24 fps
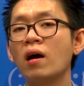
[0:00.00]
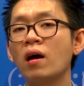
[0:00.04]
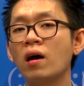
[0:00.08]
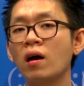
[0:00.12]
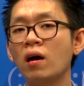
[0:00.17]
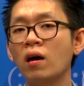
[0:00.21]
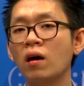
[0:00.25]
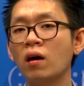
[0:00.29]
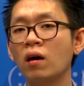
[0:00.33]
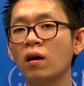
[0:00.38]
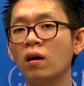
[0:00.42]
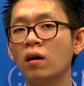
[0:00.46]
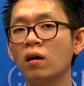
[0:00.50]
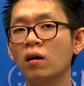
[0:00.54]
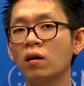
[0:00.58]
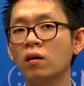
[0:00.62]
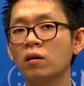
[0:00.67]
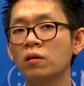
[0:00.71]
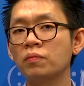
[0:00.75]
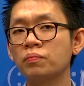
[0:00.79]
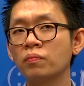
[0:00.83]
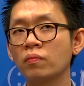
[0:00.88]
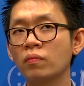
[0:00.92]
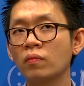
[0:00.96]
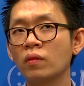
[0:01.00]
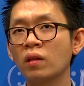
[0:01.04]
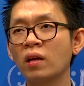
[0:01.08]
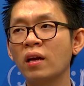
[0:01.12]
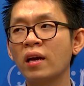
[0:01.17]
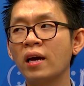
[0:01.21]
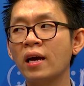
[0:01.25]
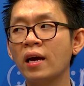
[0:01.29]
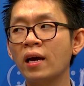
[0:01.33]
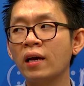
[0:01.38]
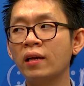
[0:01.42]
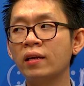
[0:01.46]

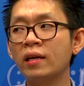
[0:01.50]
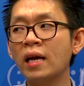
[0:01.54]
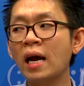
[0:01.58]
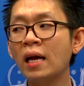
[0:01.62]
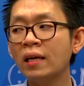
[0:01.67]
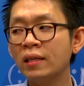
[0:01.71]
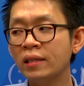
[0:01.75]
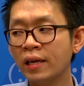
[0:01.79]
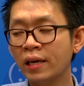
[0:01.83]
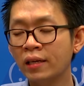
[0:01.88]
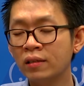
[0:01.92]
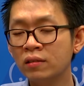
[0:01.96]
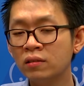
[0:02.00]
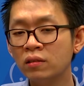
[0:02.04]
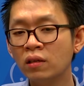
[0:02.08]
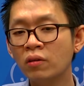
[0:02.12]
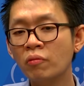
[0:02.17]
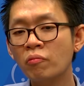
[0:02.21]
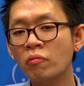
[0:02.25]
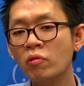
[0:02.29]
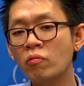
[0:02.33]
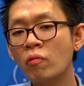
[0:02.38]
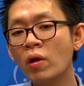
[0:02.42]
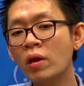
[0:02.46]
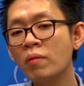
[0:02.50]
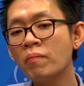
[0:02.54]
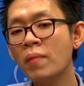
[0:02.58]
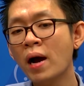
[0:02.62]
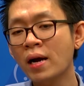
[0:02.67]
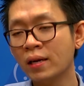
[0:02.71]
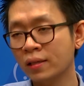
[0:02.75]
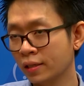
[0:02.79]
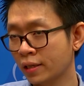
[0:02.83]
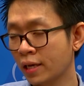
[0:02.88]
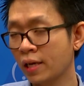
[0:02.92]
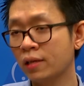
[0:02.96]
And at the end, we went
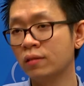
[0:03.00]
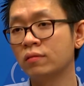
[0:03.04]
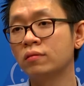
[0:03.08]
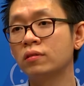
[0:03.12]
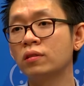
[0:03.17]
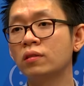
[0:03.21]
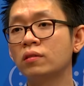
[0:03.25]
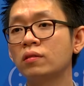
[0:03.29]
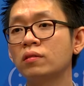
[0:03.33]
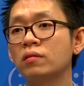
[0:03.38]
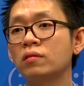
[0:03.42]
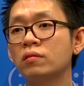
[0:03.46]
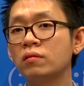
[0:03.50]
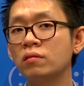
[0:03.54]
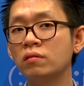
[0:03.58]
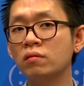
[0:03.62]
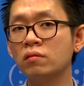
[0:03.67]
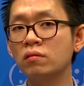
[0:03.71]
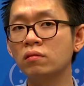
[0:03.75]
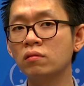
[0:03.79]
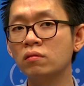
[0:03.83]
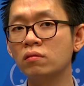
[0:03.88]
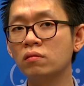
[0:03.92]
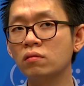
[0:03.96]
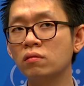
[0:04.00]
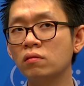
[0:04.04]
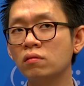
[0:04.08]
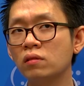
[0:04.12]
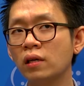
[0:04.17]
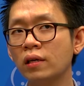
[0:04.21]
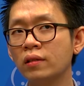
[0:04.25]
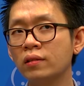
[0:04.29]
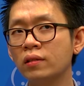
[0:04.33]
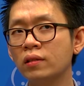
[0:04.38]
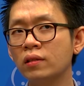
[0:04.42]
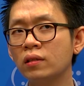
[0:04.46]
back again to,
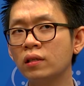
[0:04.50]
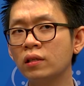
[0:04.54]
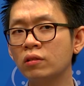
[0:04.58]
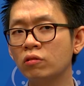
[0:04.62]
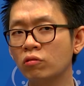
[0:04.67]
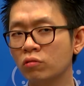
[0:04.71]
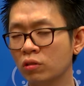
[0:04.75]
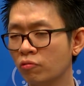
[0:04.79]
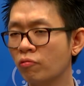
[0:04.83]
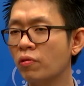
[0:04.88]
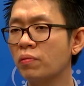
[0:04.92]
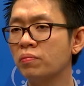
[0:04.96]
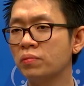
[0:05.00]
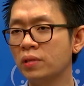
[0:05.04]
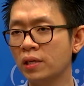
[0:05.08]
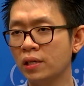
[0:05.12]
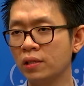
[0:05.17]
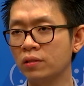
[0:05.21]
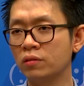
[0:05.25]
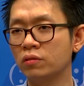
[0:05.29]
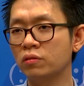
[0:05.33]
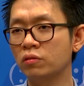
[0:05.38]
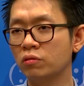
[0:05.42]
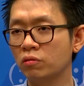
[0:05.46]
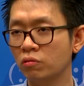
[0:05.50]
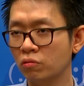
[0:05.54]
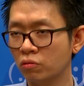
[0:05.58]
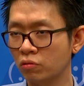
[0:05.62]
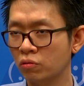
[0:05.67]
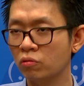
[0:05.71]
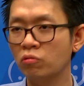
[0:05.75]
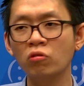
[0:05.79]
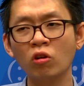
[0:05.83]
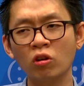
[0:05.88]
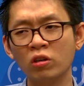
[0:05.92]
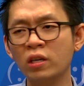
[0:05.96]
I think in 2015, to
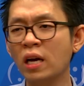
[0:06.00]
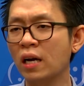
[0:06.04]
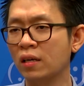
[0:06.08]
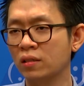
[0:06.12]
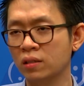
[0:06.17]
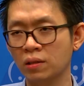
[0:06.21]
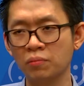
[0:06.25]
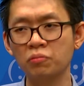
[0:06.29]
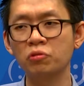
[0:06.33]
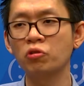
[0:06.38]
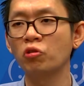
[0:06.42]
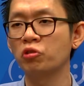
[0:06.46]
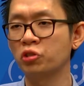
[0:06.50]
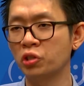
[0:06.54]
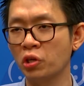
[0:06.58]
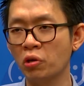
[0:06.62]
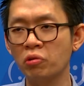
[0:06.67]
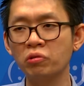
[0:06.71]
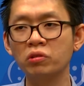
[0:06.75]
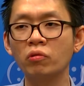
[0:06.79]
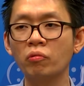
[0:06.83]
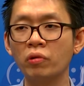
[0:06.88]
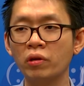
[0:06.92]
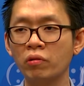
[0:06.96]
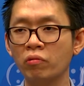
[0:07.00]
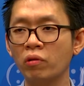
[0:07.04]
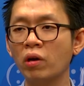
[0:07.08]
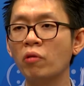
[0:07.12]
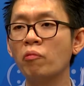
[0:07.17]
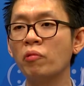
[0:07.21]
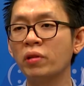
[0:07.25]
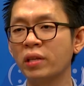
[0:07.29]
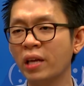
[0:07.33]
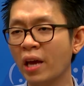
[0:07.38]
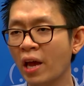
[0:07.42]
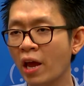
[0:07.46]
conduct some social interview
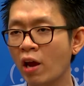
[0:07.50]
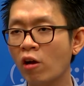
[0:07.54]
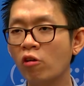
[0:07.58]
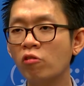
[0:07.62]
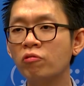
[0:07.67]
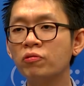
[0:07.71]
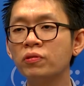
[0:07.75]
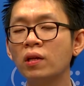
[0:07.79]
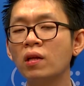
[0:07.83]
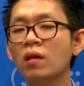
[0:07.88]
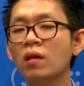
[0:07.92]
with the help,